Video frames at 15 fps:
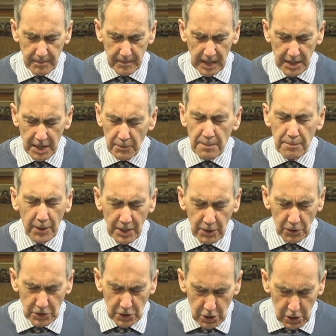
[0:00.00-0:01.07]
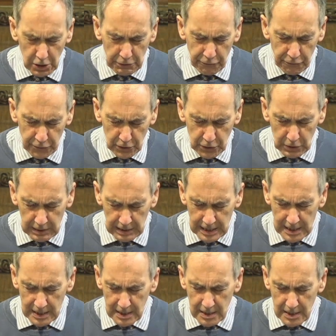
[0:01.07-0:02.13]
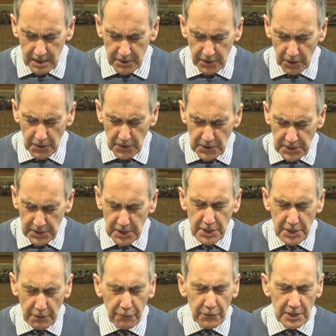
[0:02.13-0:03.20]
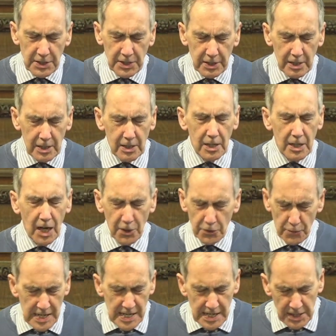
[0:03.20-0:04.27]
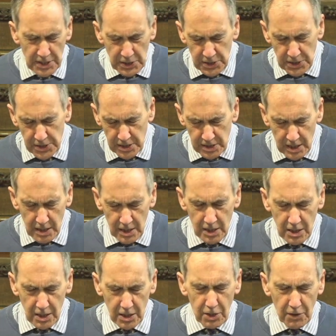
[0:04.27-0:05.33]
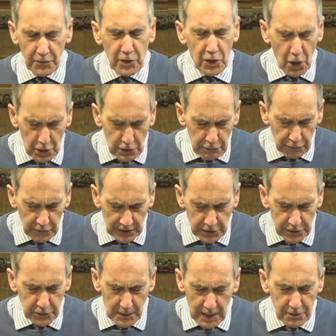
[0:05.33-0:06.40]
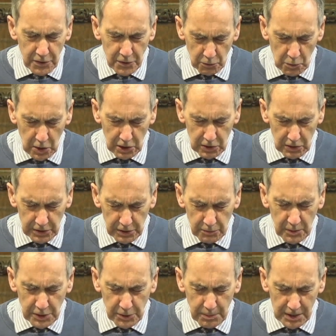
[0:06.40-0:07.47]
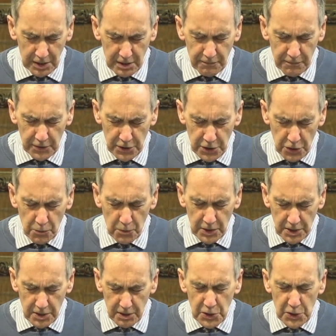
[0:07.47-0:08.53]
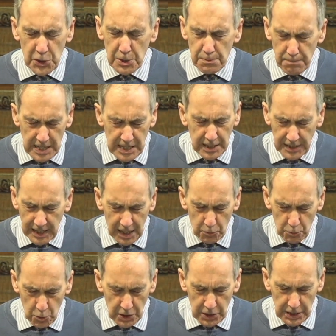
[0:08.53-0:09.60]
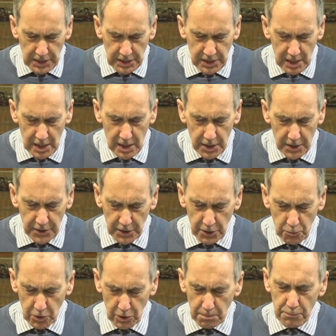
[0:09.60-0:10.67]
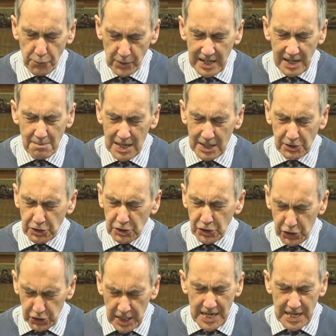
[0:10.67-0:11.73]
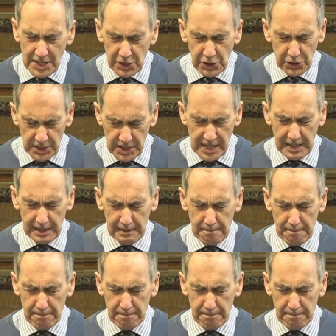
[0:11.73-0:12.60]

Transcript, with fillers: And now we pray, Lord God, for those different arenas of conflict throughout the world in which we live, that you would speak that word that will bring about change there,